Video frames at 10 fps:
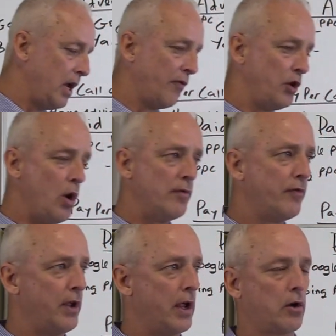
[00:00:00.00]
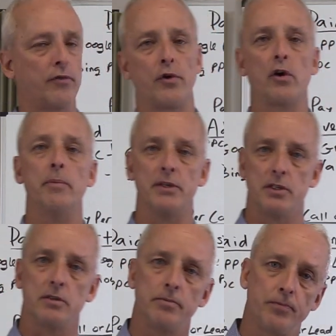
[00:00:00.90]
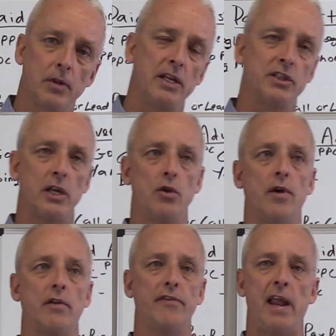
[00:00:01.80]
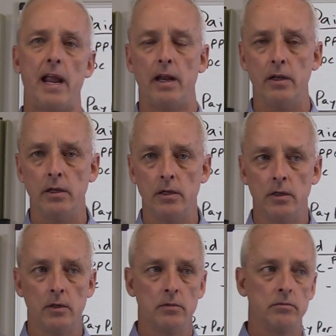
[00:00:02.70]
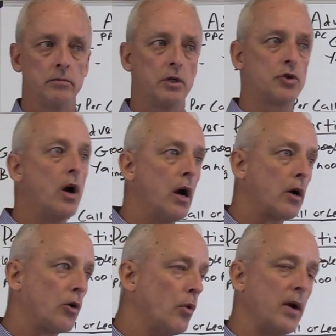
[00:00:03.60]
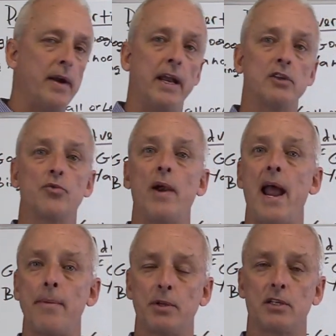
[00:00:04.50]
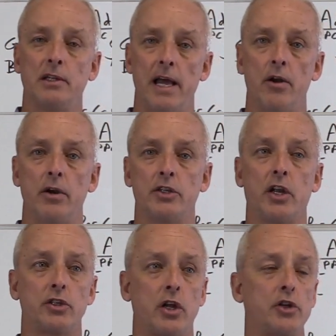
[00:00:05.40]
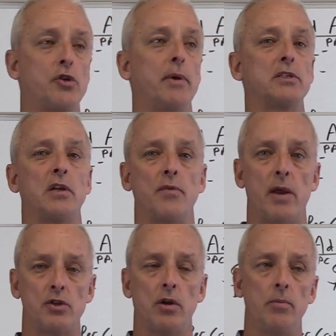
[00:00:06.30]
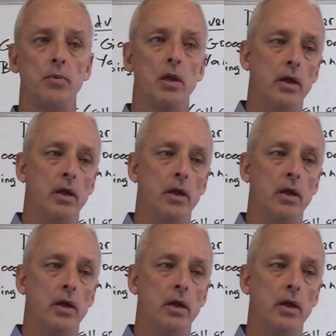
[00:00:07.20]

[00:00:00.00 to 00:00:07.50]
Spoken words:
If you have a vehicle for your business, let's say you've got a van, a truck, or whatever, and it's wrapped, it's lettered, it's got your business information on it.